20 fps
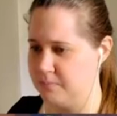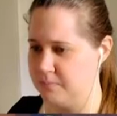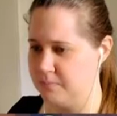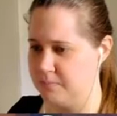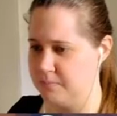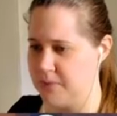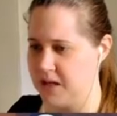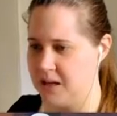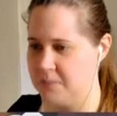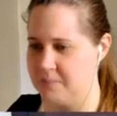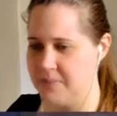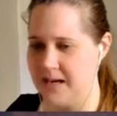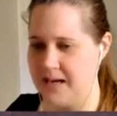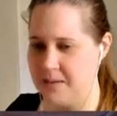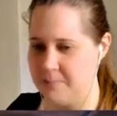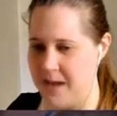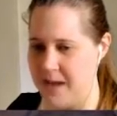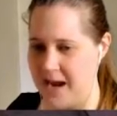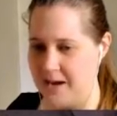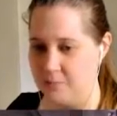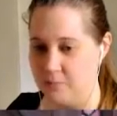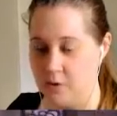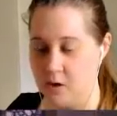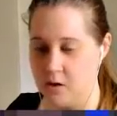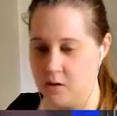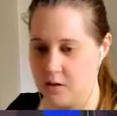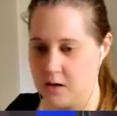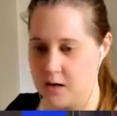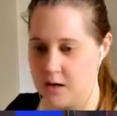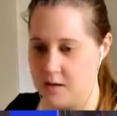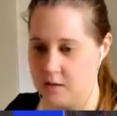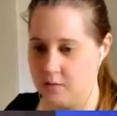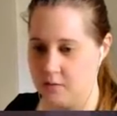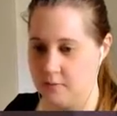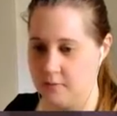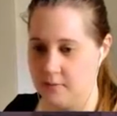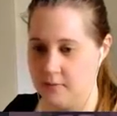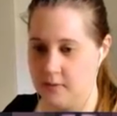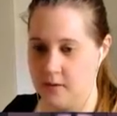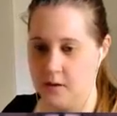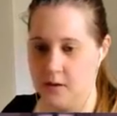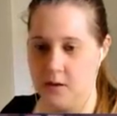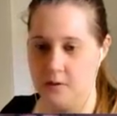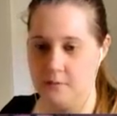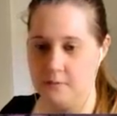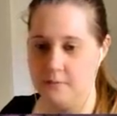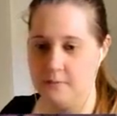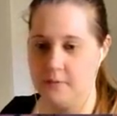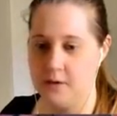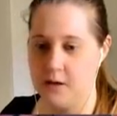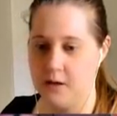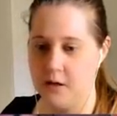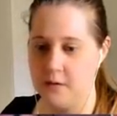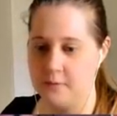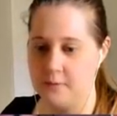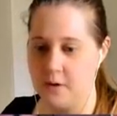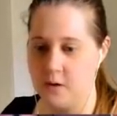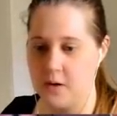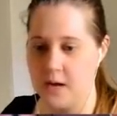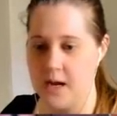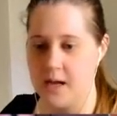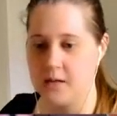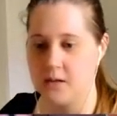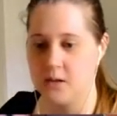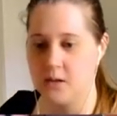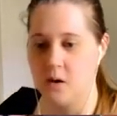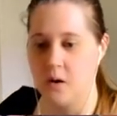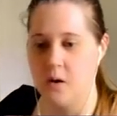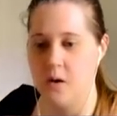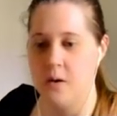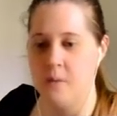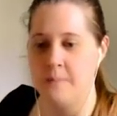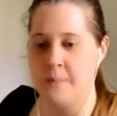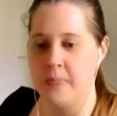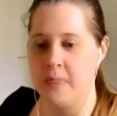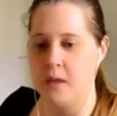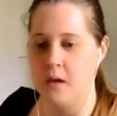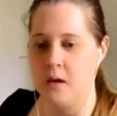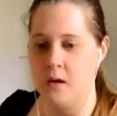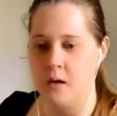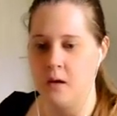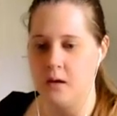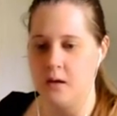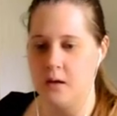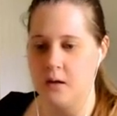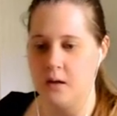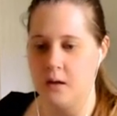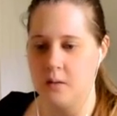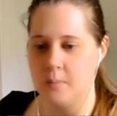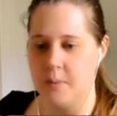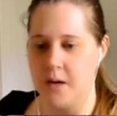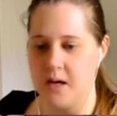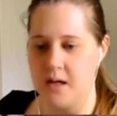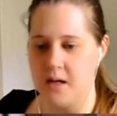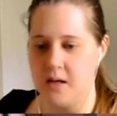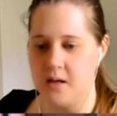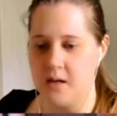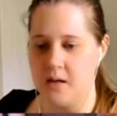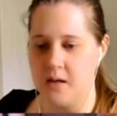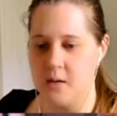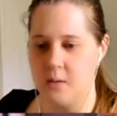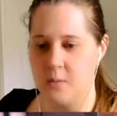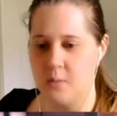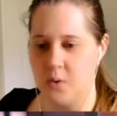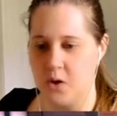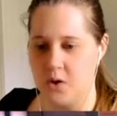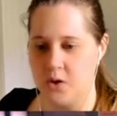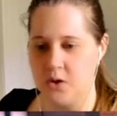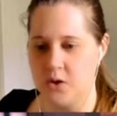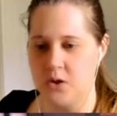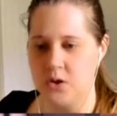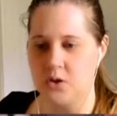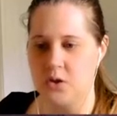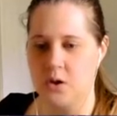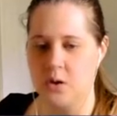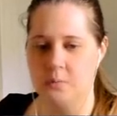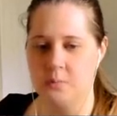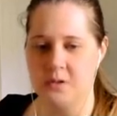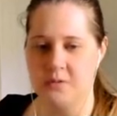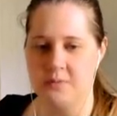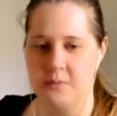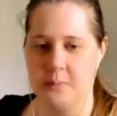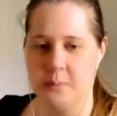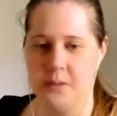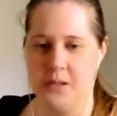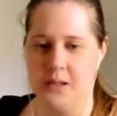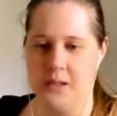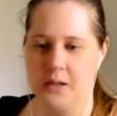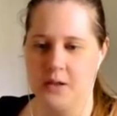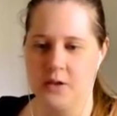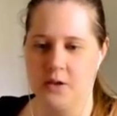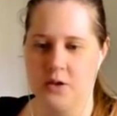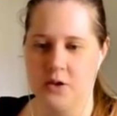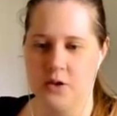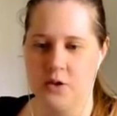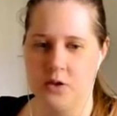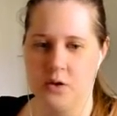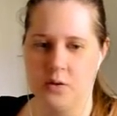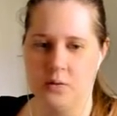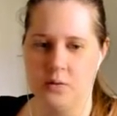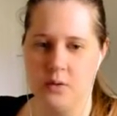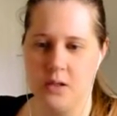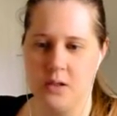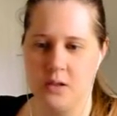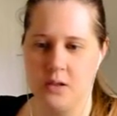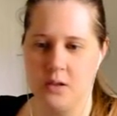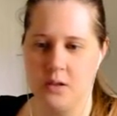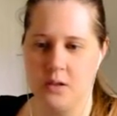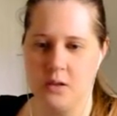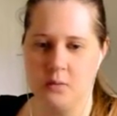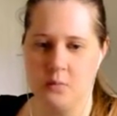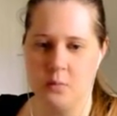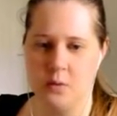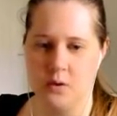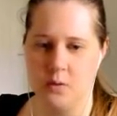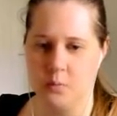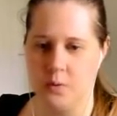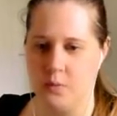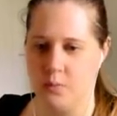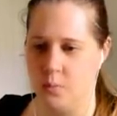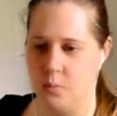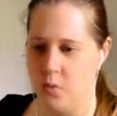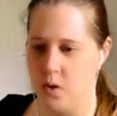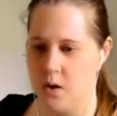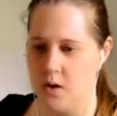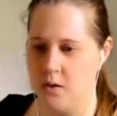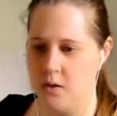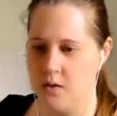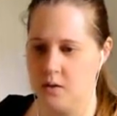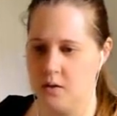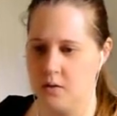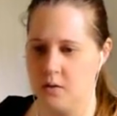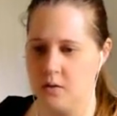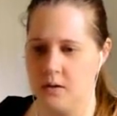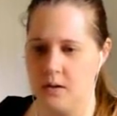Big belly man. Alright, fair enough, fair enough. Okay, so uh, buy one Storm's Familiars. No, that's not what we want.